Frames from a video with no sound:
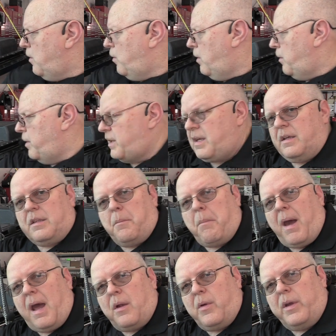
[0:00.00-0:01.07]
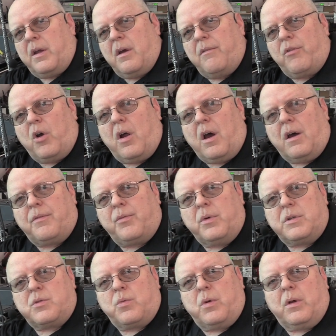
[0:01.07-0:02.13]
When we take the battery cover off,
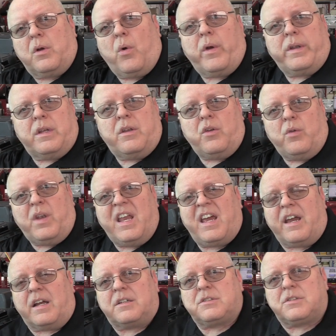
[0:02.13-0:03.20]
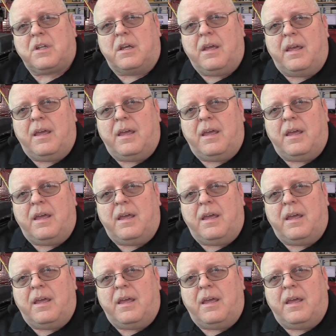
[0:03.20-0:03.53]
which we're going to do next,